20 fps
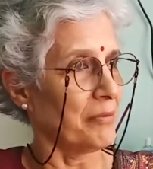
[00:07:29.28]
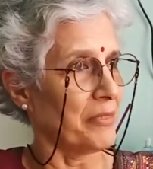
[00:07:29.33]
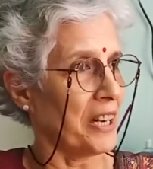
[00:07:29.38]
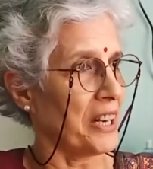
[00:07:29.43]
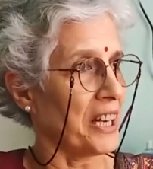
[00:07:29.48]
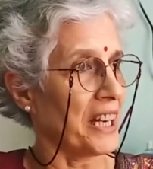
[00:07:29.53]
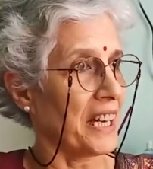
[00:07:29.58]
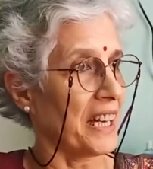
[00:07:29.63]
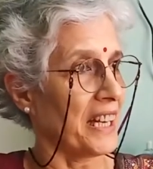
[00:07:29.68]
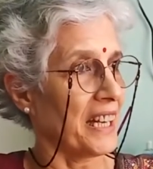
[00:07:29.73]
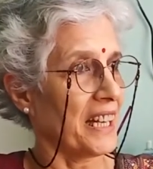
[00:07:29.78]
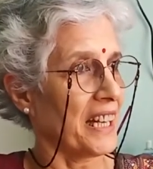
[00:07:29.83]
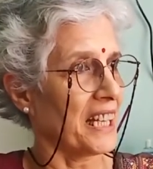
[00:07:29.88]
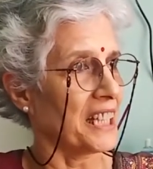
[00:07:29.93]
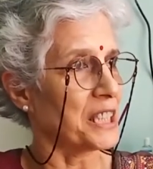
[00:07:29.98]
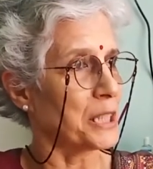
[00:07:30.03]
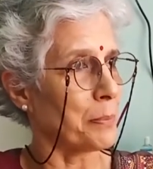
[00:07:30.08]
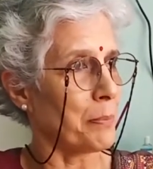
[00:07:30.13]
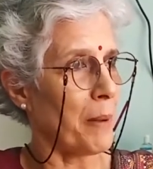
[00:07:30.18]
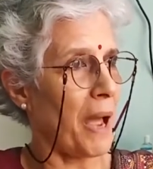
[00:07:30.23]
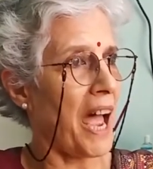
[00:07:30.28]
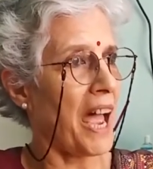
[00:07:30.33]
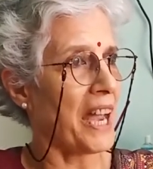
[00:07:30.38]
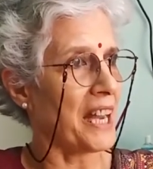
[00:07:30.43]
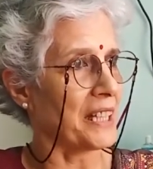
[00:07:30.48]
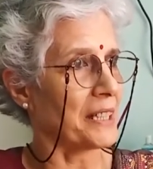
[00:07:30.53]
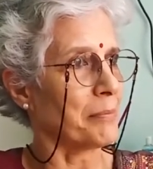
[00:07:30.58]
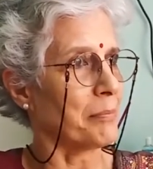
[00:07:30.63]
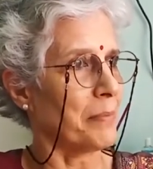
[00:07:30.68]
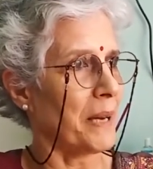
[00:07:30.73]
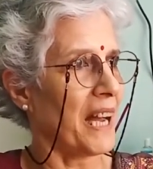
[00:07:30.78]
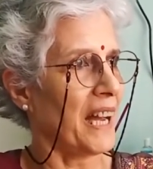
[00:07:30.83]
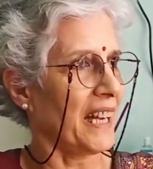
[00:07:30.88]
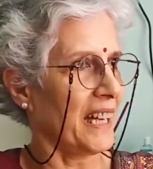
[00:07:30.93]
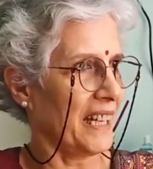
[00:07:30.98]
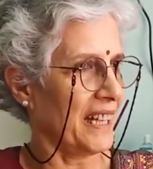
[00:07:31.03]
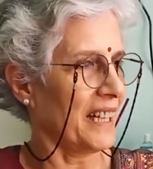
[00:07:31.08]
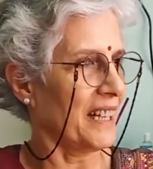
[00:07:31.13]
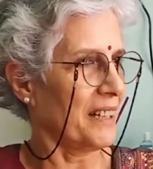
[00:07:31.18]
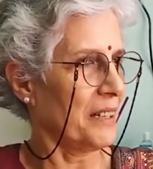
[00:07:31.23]
very inspired
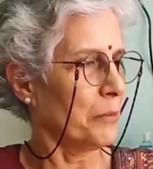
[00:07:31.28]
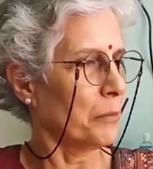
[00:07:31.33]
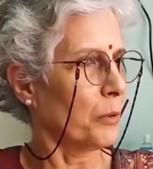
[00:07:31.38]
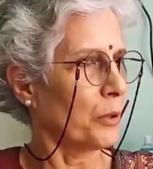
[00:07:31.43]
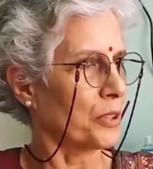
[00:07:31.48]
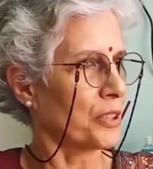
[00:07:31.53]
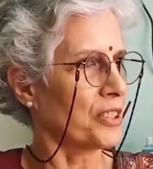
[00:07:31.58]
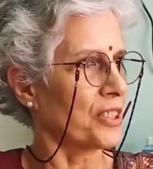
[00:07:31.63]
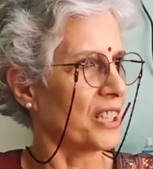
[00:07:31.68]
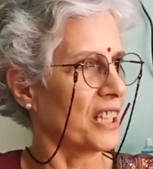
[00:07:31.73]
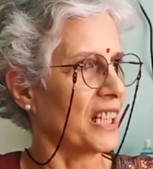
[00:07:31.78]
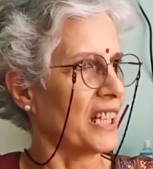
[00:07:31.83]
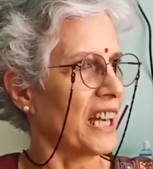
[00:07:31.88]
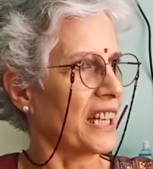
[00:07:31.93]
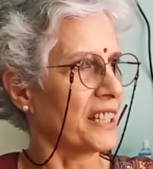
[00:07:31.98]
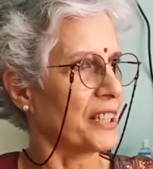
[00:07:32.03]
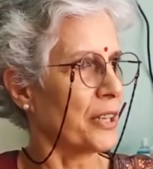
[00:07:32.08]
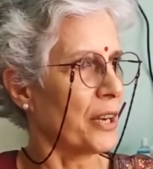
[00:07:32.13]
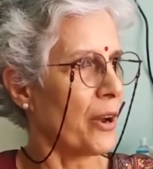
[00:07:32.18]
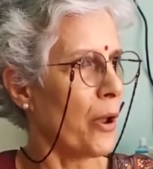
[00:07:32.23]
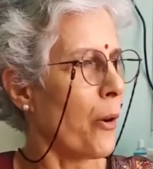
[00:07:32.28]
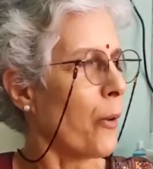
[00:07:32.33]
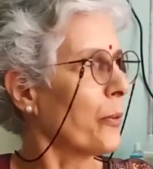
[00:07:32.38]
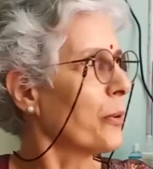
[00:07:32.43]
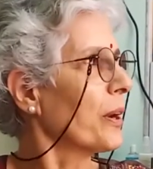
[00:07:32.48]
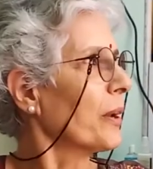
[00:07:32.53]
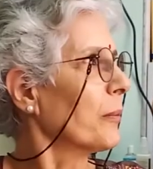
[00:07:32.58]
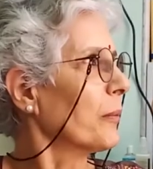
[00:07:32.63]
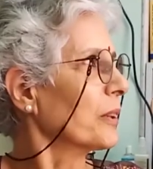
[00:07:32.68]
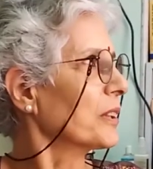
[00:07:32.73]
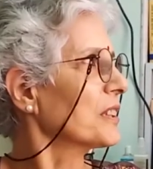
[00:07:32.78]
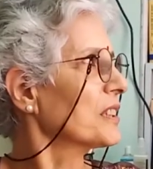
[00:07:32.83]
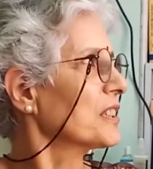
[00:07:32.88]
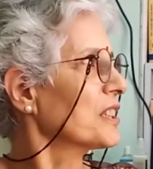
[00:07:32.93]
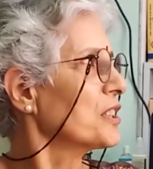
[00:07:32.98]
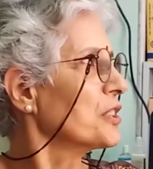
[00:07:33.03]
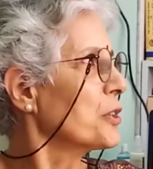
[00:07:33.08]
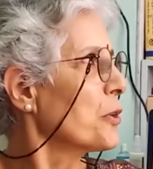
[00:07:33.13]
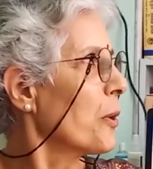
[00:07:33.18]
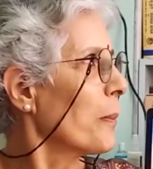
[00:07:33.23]
by what she had known, what
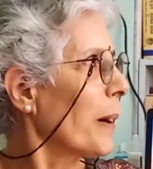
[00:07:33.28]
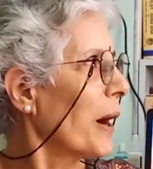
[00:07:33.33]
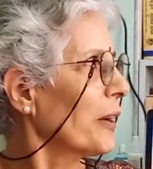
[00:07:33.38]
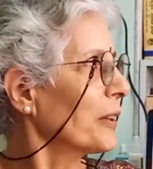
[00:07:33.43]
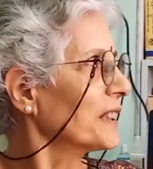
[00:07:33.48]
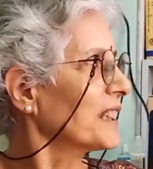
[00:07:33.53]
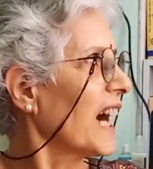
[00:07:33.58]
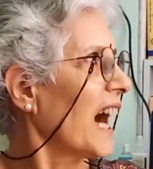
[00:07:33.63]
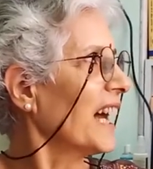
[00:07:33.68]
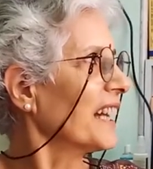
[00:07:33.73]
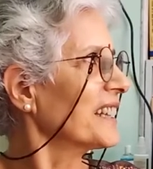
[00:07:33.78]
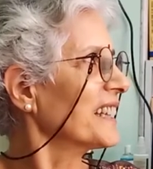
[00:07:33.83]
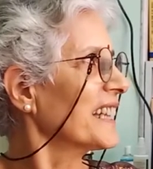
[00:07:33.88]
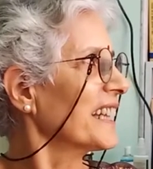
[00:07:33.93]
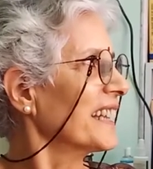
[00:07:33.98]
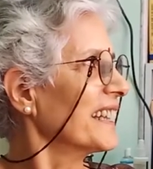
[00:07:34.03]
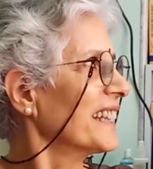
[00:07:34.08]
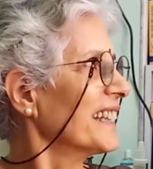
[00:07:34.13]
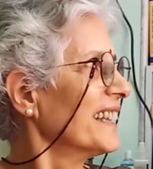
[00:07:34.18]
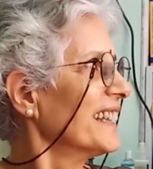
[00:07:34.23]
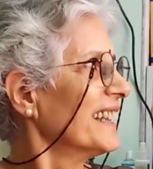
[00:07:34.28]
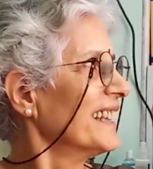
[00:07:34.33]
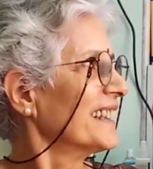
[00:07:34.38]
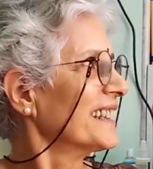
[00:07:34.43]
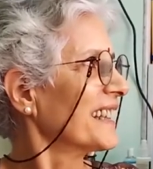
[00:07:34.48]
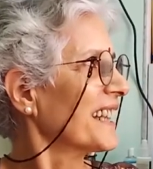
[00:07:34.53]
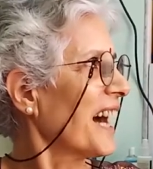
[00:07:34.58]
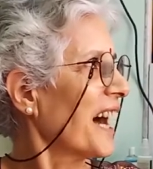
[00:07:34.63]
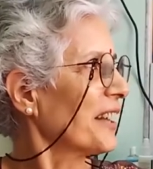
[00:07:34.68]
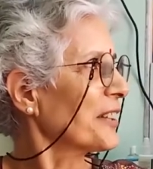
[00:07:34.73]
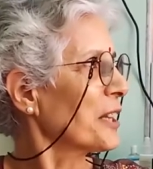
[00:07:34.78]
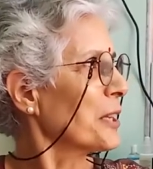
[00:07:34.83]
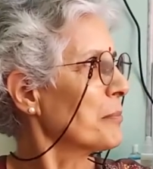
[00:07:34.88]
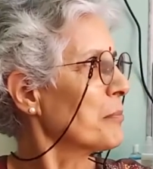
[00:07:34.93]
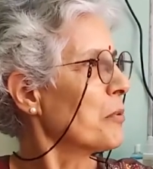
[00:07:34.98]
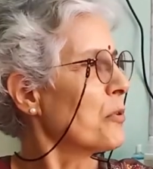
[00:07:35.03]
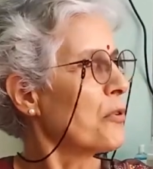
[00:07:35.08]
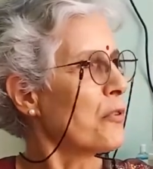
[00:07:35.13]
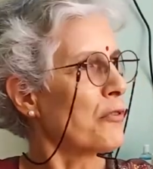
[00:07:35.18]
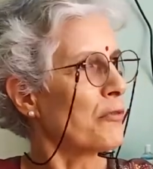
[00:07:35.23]
she knew about Gandhian
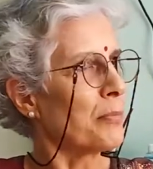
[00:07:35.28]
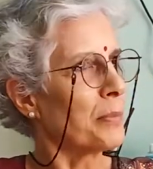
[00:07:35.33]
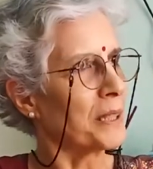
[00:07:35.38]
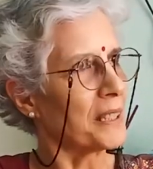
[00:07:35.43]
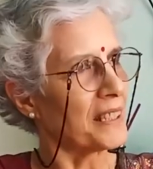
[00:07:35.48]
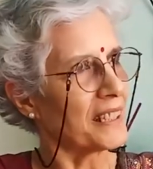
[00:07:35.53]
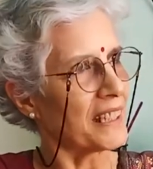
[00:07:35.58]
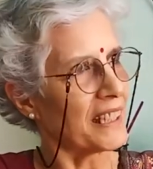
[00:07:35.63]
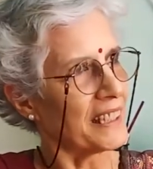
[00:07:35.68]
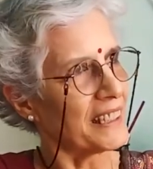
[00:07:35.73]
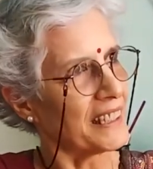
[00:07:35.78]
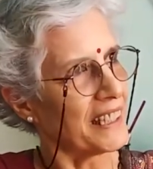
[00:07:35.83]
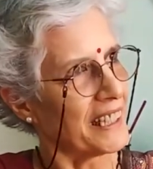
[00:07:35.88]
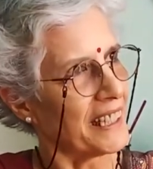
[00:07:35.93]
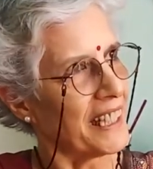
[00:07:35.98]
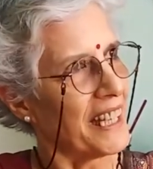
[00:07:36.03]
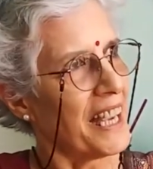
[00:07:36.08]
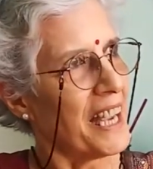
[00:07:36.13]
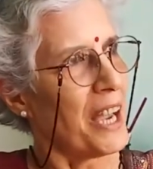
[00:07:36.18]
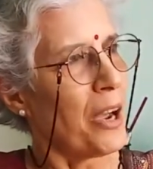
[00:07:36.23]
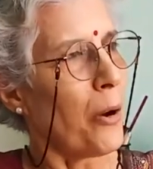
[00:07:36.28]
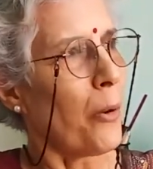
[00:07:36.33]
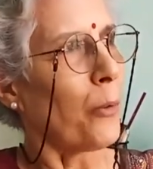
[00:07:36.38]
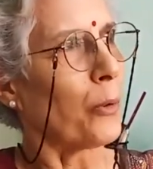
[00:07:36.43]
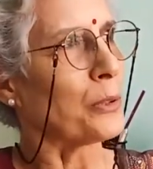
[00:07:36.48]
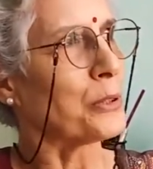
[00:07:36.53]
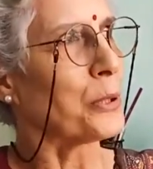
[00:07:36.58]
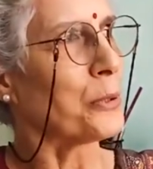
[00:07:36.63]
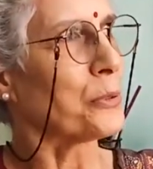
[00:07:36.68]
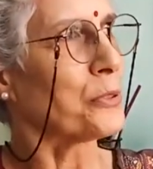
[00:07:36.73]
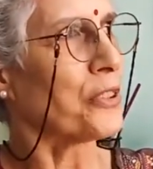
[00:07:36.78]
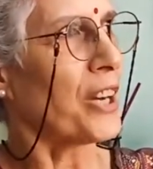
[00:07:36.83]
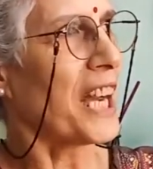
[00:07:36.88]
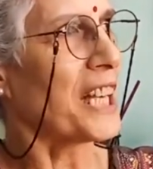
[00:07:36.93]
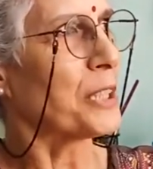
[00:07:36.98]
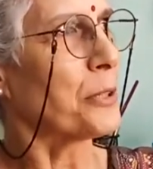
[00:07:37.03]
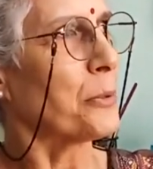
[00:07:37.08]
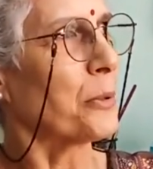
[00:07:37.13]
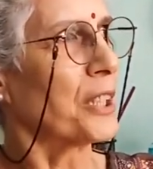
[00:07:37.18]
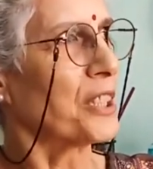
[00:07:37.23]
movement, and then also
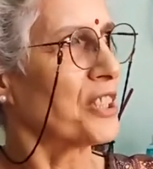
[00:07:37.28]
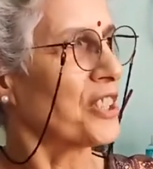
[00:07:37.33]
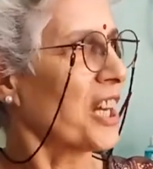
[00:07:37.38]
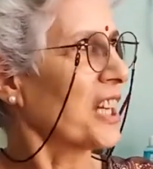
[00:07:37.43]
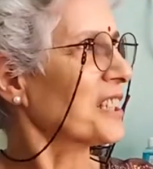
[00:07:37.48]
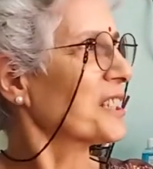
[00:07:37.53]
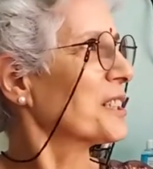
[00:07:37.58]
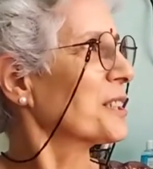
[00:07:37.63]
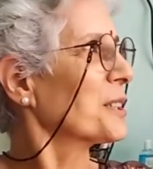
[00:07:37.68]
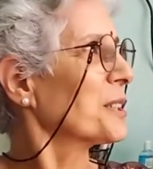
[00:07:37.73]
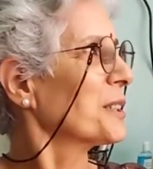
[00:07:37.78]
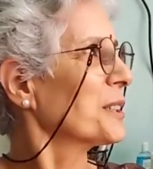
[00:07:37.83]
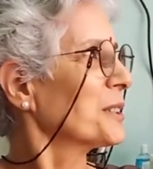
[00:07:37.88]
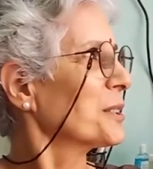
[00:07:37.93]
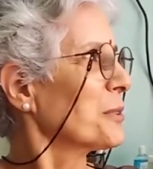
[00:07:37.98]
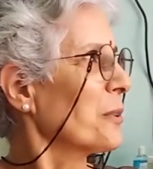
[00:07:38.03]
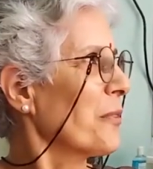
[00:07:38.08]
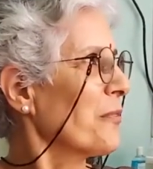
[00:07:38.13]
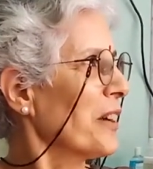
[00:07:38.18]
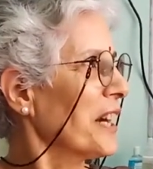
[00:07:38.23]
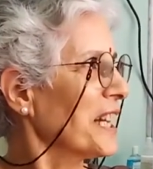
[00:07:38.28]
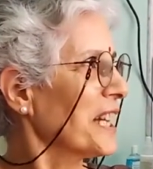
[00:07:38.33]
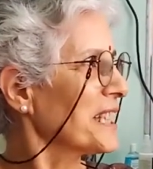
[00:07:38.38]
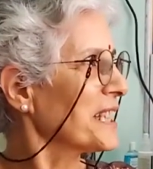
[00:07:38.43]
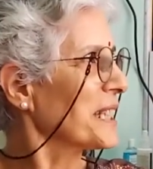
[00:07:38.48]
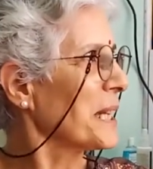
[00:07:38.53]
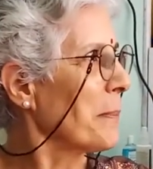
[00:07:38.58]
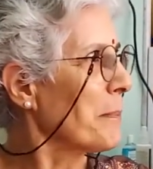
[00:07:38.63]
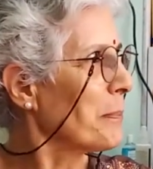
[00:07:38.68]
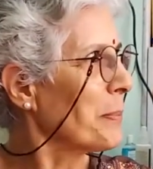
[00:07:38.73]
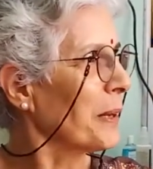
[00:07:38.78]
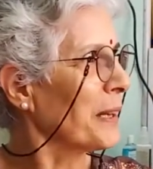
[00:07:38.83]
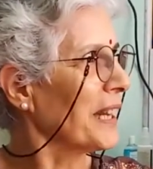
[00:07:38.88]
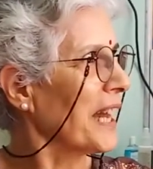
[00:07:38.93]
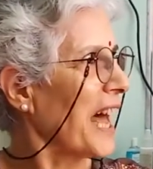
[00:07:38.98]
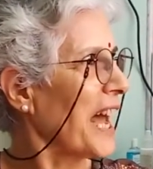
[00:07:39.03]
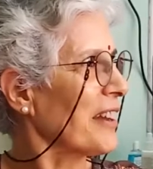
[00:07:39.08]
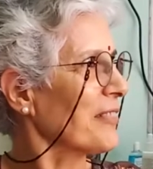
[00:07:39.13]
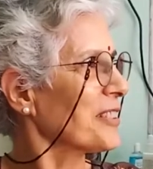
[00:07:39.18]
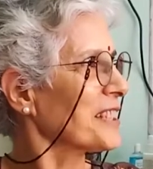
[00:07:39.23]
tried to adjust to a very simple
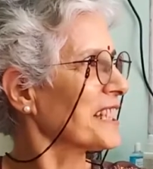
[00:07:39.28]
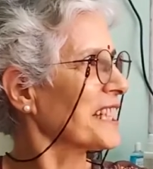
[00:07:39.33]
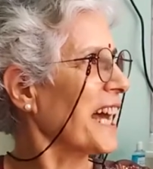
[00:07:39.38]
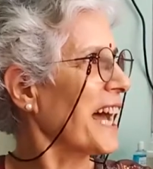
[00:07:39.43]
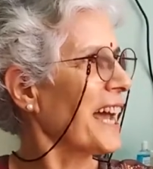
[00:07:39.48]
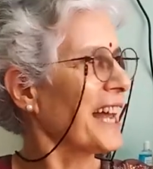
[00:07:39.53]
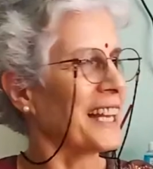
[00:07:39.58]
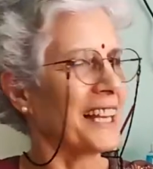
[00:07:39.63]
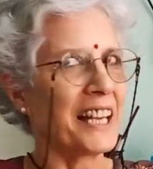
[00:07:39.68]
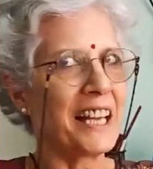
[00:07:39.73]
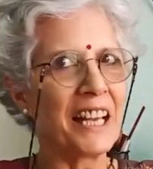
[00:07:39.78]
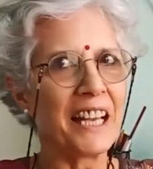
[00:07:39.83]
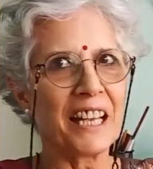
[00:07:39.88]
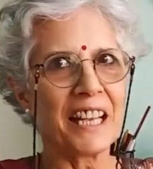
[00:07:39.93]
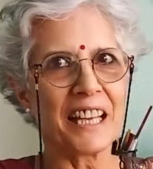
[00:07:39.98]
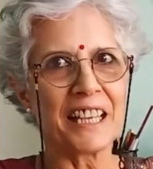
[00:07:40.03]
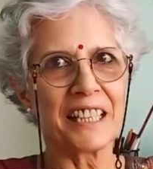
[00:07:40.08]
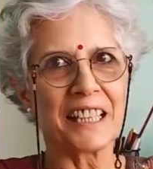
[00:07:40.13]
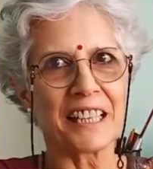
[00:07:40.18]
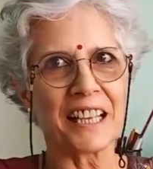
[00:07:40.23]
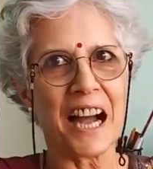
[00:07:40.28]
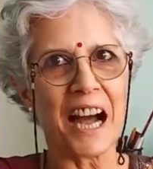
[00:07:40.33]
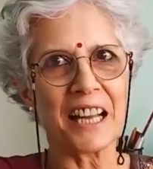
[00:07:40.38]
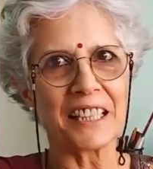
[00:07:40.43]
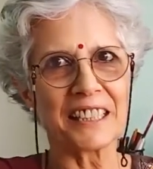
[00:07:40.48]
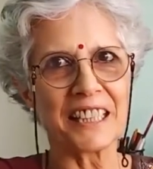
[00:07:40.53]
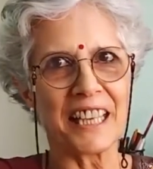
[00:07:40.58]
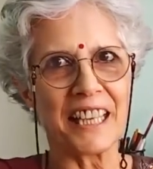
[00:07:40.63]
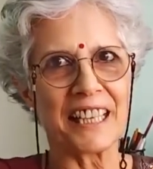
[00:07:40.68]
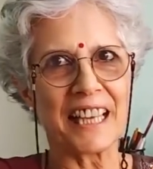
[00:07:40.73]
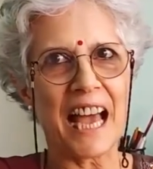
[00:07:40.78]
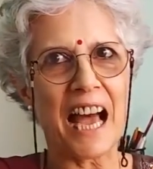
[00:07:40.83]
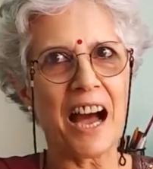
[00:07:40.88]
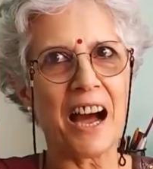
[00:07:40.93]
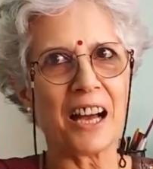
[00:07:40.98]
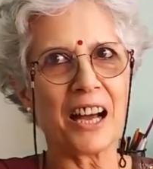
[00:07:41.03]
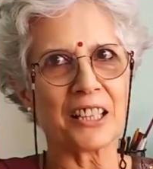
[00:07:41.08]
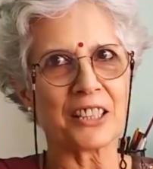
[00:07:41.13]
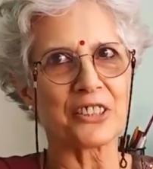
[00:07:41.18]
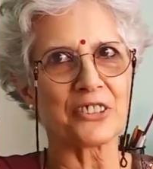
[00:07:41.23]
lifestyle in a Gandhian
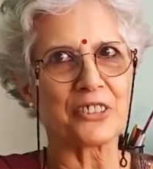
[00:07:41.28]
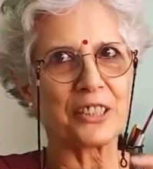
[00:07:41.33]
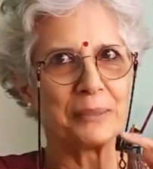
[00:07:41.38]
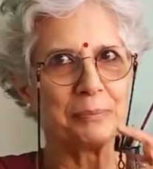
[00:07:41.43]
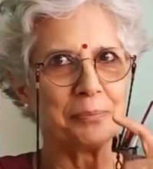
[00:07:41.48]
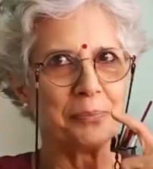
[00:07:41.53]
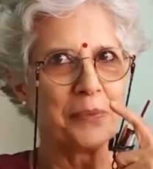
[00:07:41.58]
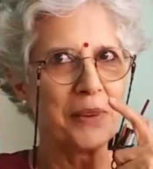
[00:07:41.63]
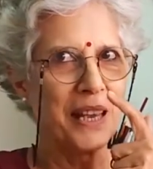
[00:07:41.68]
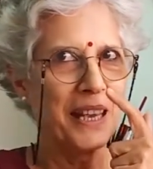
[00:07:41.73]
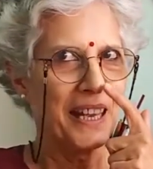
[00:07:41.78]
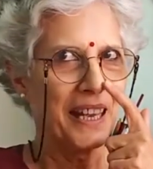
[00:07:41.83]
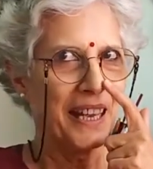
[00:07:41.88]
ashram